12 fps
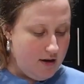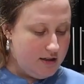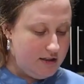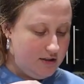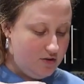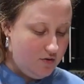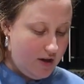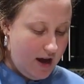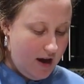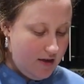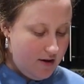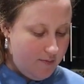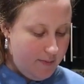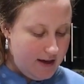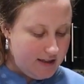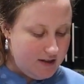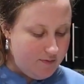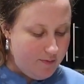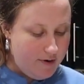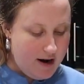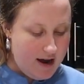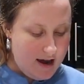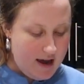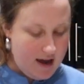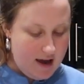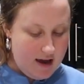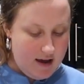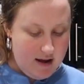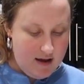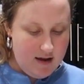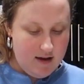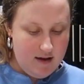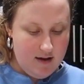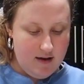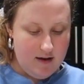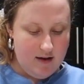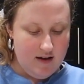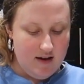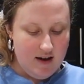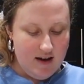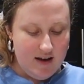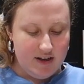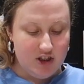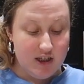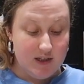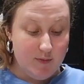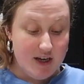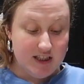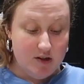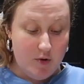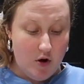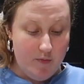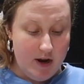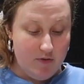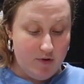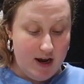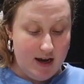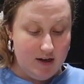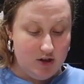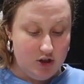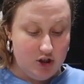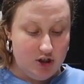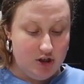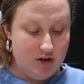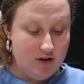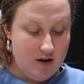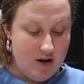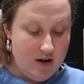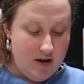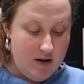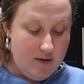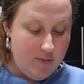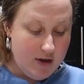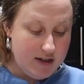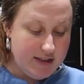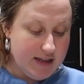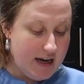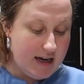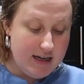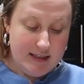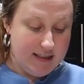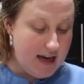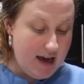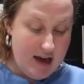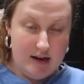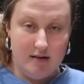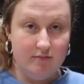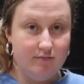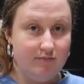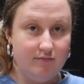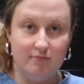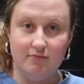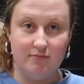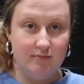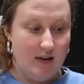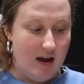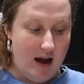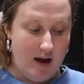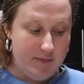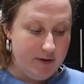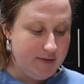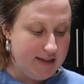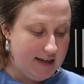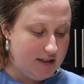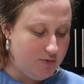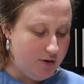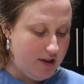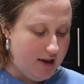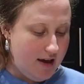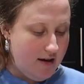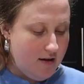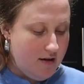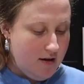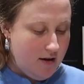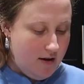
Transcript: Let's do the other piece of bread. I just made some homemade ranch because, like I said, I'm obsessed with it.